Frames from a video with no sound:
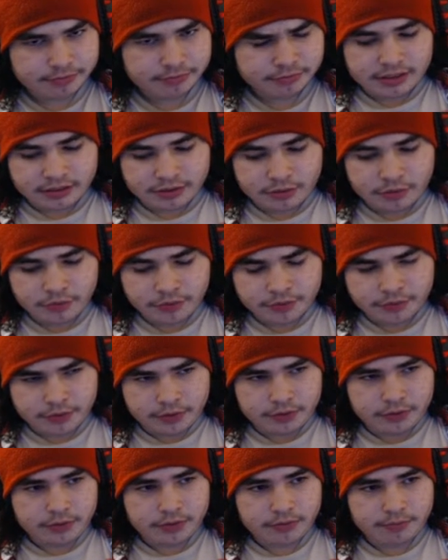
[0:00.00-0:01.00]
Like
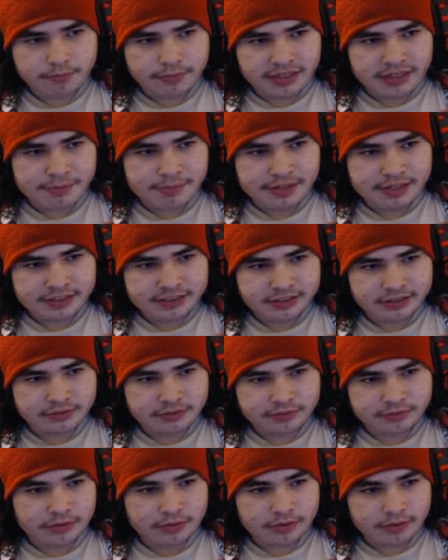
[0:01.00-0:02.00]
overall, Batman has
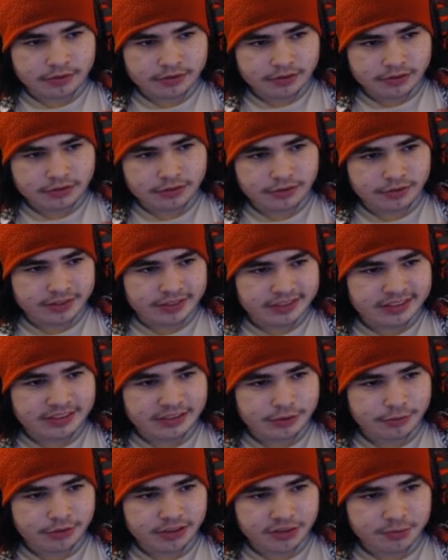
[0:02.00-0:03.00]
was also in that
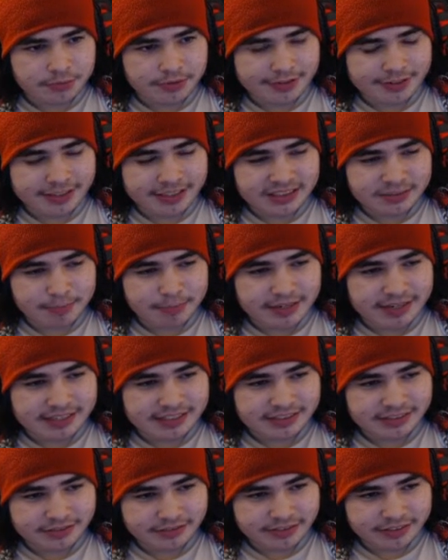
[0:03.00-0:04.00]
situation, but not as bad
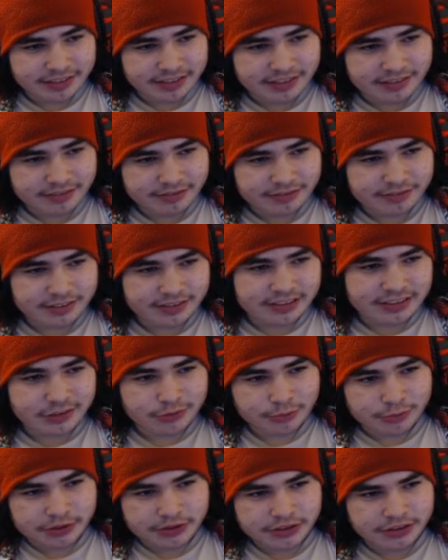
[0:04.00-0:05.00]
as Little Life because it's
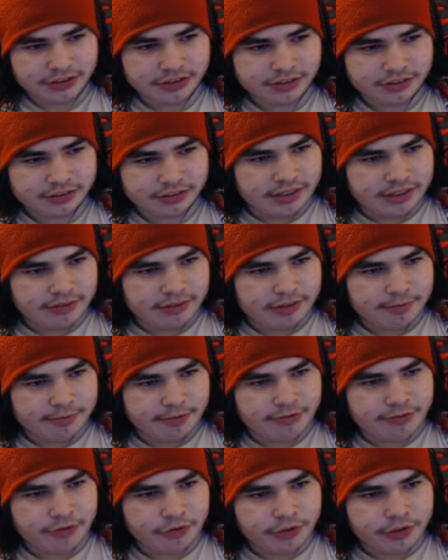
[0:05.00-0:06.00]
rich. I'd rather be
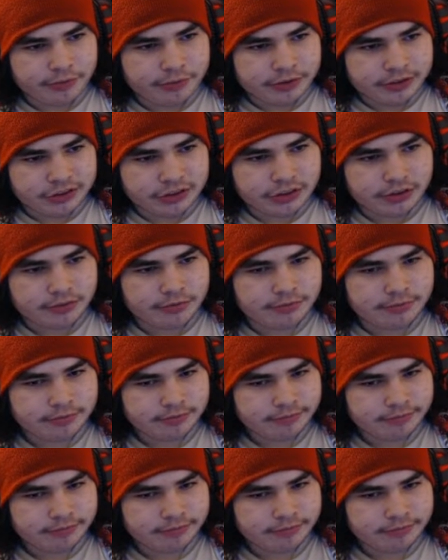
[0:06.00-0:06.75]
filthy rich.